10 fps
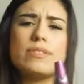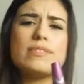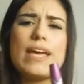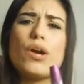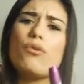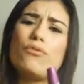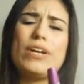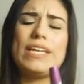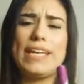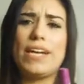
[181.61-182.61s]
say, over
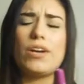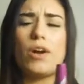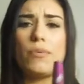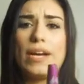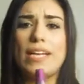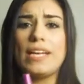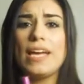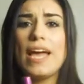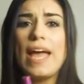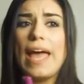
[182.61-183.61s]
a year already.
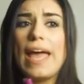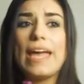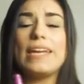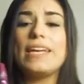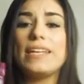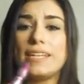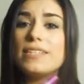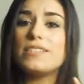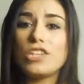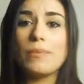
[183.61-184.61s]
And it is
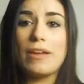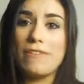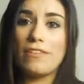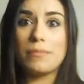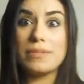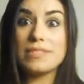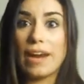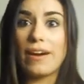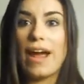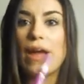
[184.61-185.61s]
still my favorite
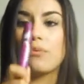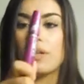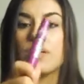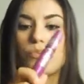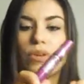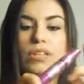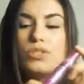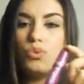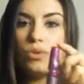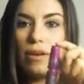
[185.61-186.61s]
mascara. I really, really
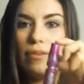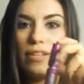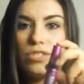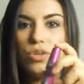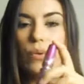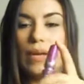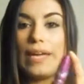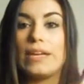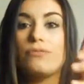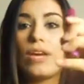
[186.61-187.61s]
do love it. So
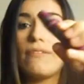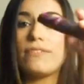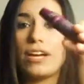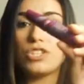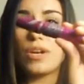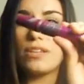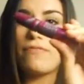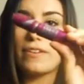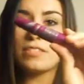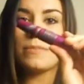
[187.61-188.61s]
again, if you have not tried the
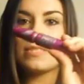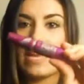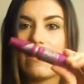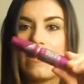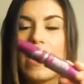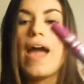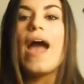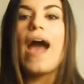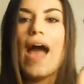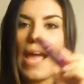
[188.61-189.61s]
Falsies mascara,
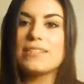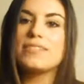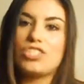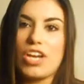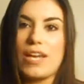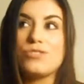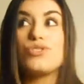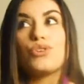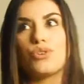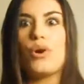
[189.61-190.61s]
I'd suggest
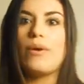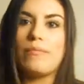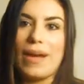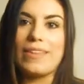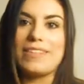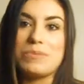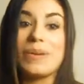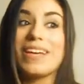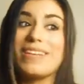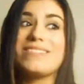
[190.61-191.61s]
you go and buy this,
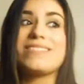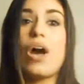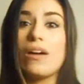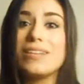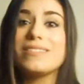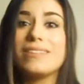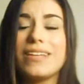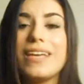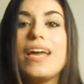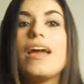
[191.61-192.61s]
because
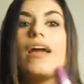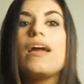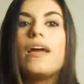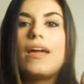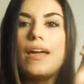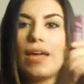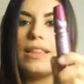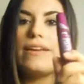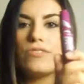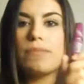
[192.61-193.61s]
honestly, it
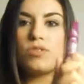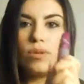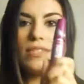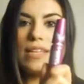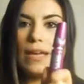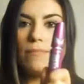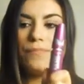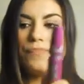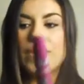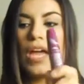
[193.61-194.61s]
lives up to its name.
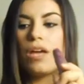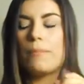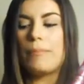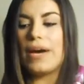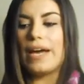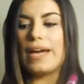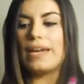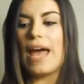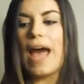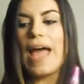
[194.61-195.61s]

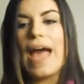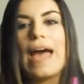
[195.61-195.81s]
But I